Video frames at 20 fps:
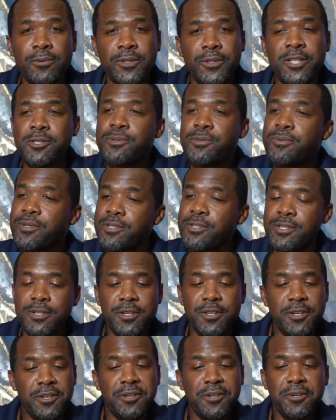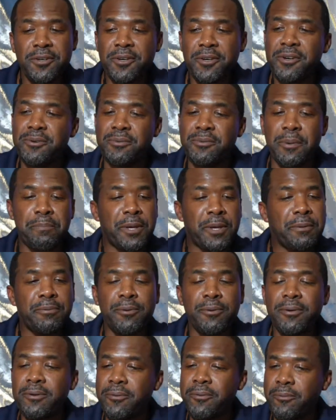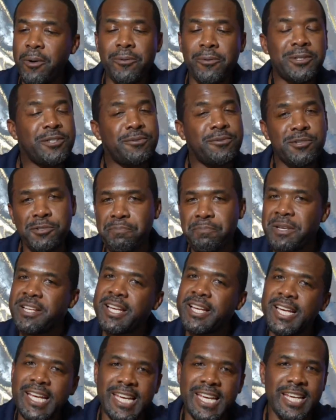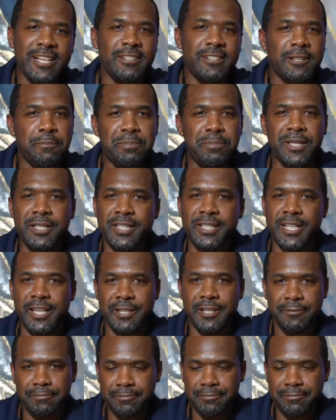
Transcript: This was when people weren't even speaking ill of P. Diddy.